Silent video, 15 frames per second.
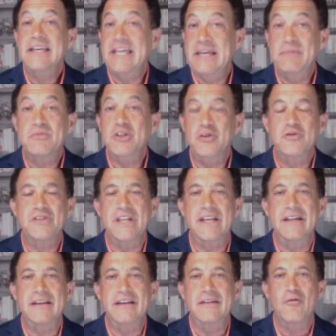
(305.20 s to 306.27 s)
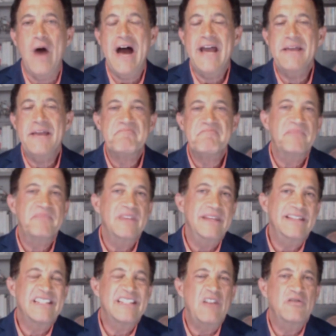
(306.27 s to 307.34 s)
keeps using it. Why?
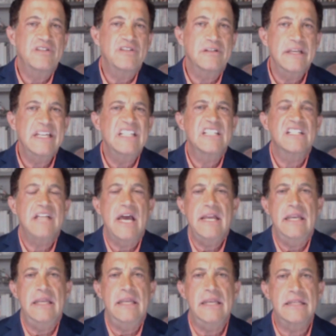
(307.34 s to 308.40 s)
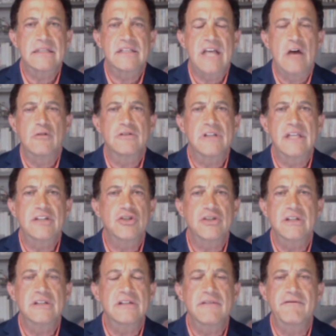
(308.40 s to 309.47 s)
sounds exciting. It sounds like
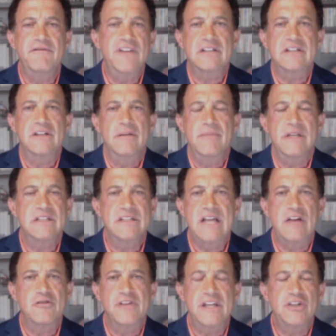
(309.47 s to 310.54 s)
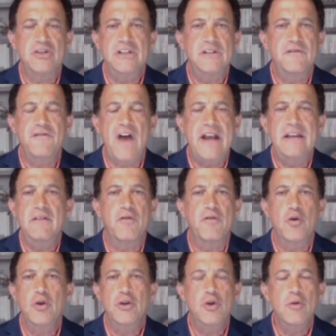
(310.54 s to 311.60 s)
she's a victim. It sounds like she's fighting for
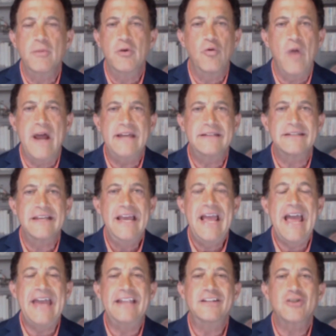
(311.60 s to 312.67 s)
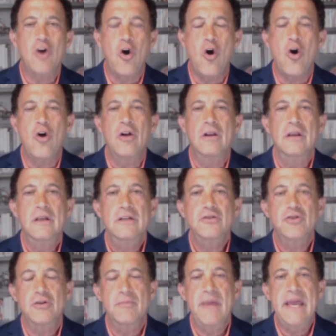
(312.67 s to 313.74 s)
human rights. And it's all
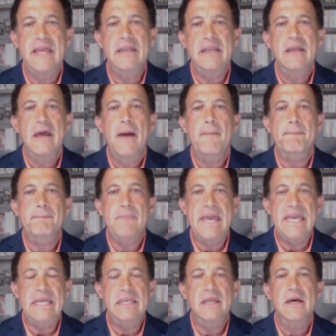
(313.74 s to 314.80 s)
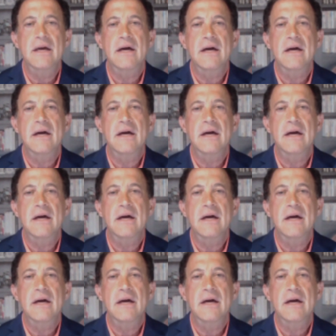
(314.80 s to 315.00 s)
Jermain made